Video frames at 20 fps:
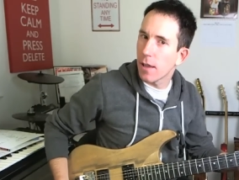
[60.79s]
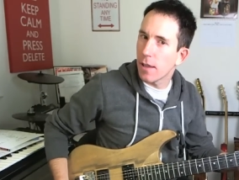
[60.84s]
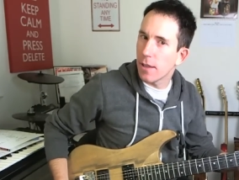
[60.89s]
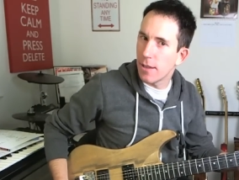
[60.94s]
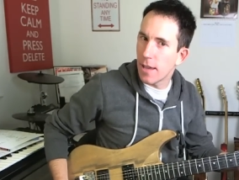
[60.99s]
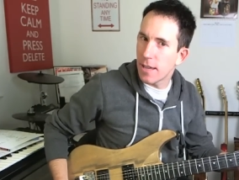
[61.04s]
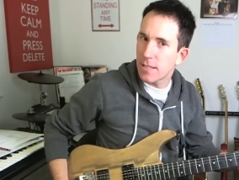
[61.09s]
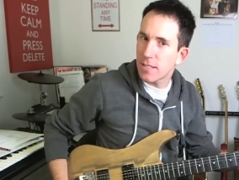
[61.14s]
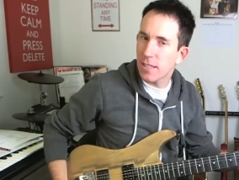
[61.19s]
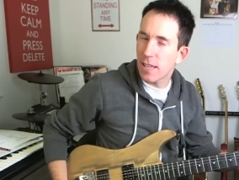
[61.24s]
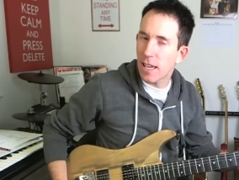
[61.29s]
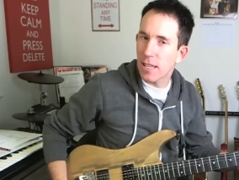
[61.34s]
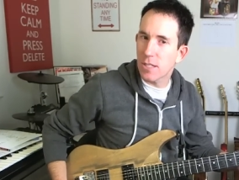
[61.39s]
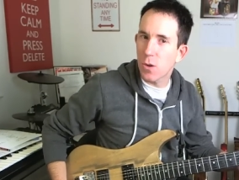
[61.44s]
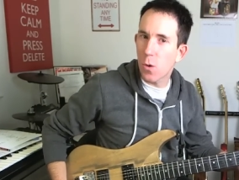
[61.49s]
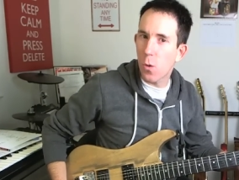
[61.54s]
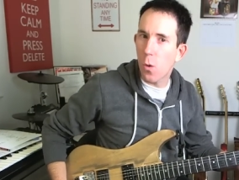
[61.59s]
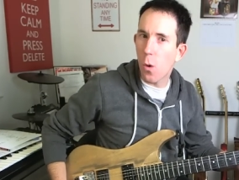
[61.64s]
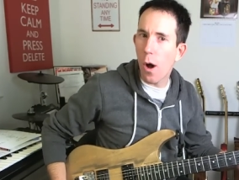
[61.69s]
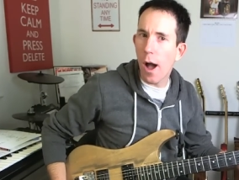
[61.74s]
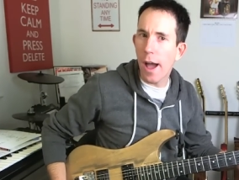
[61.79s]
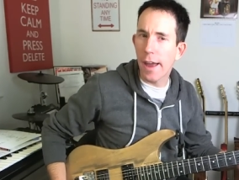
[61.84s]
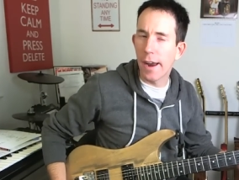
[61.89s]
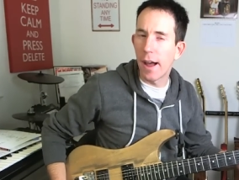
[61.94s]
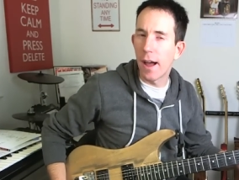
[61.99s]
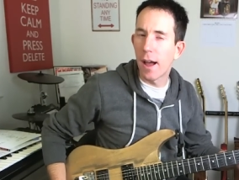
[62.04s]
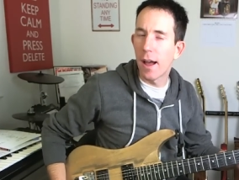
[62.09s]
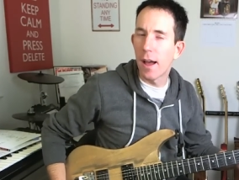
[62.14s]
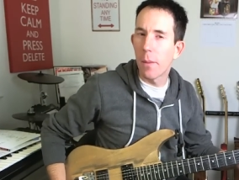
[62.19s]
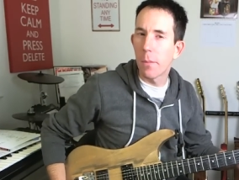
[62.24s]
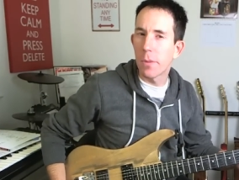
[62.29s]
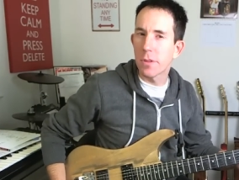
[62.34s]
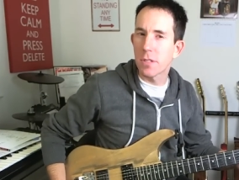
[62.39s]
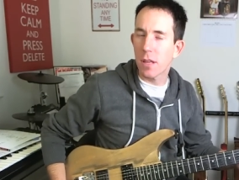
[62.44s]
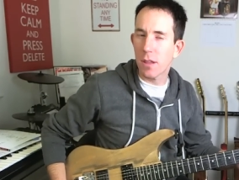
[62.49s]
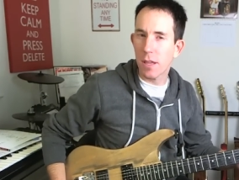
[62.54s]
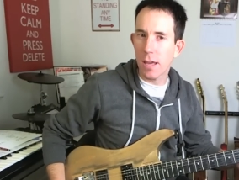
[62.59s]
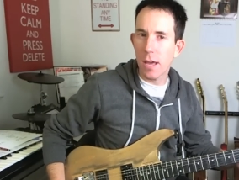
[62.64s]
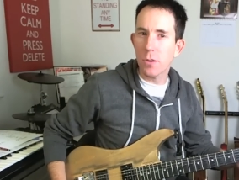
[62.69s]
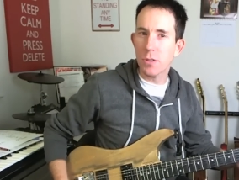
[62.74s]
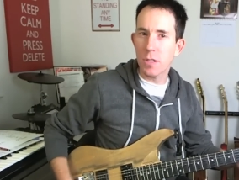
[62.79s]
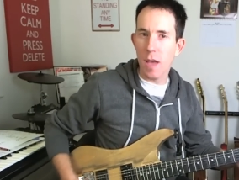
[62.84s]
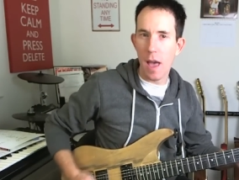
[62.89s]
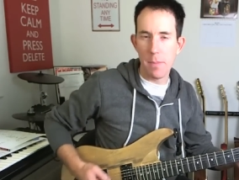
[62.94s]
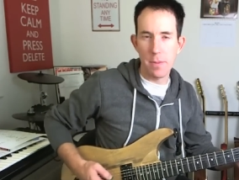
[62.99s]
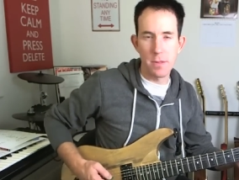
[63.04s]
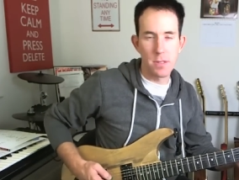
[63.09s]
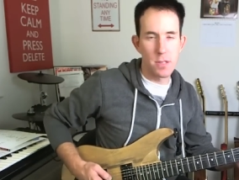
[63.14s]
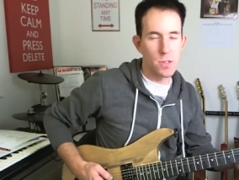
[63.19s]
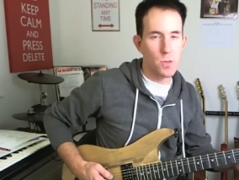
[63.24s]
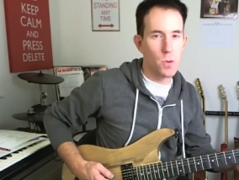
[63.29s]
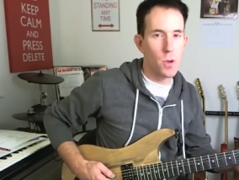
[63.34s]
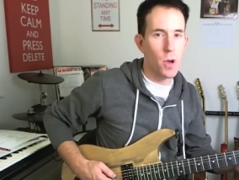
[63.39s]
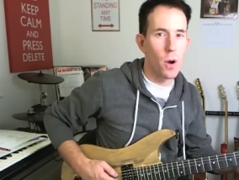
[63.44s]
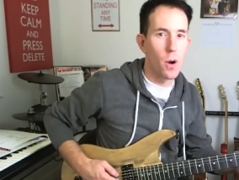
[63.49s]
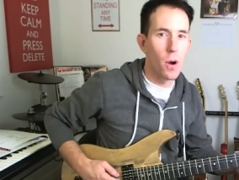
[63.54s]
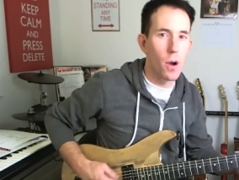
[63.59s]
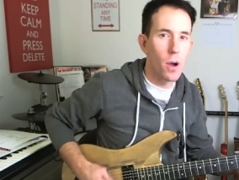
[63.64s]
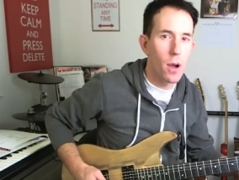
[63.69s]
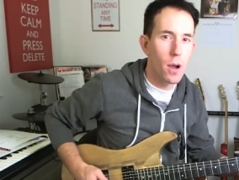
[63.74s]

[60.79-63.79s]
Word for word: Yes, it gets quieter, but something else happens as well.